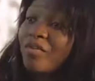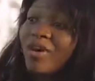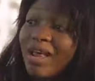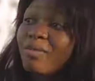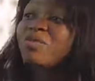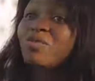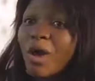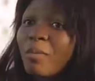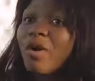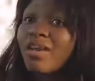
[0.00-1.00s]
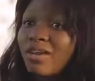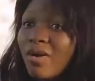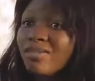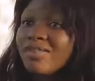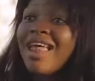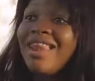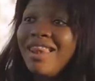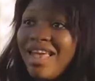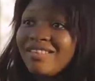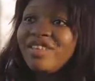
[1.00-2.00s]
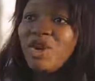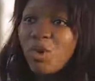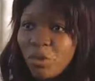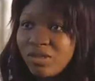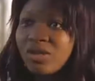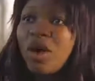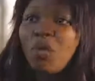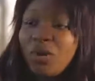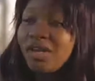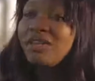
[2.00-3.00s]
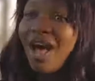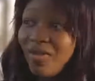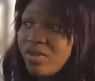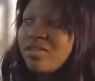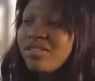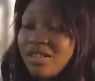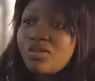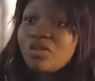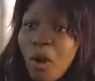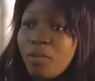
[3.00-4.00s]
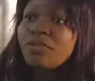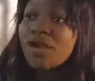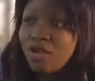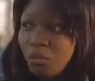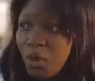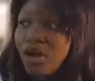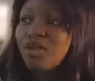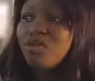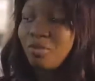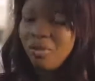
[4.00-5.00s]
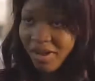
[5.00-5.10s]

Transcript: For them to stop calling us lazy youths, we have to still stop smoking to be